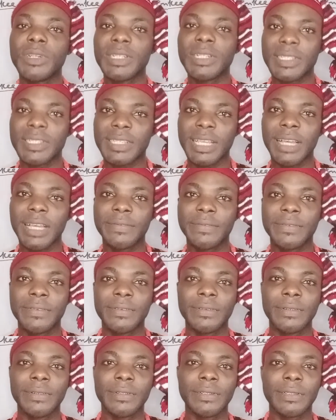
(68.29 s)
deserve
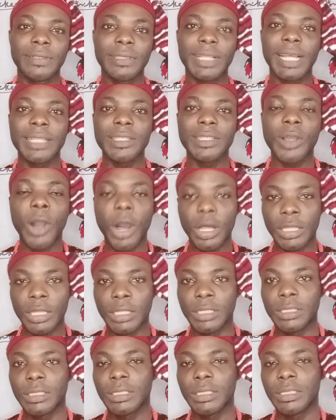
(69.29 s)
that honor